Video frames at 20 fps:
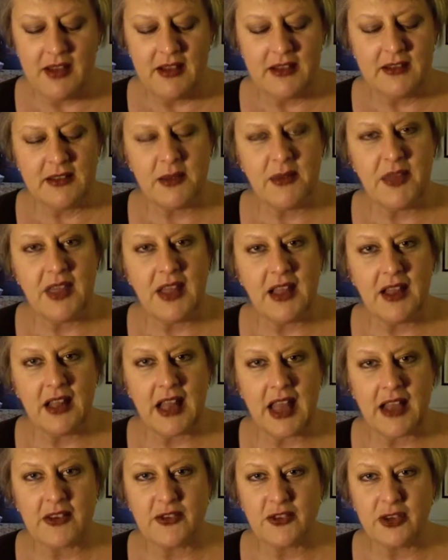Something
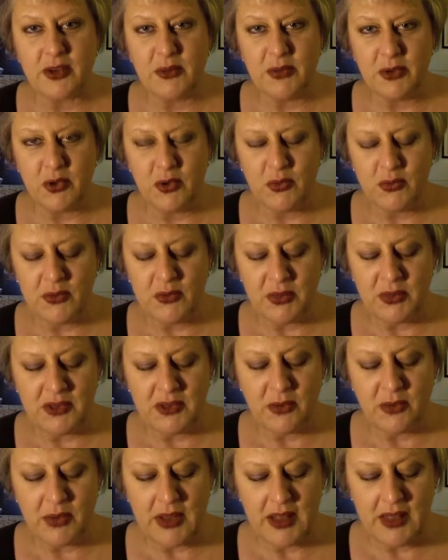electric bloomed
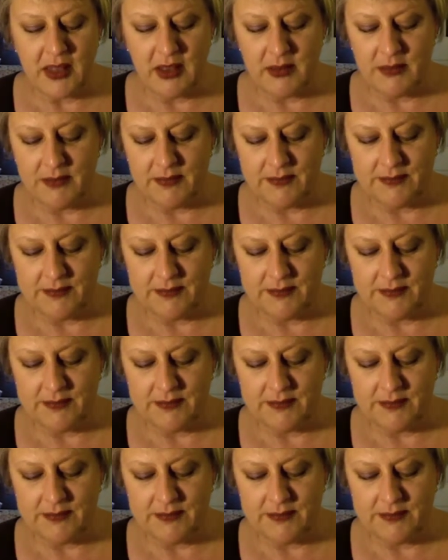between them.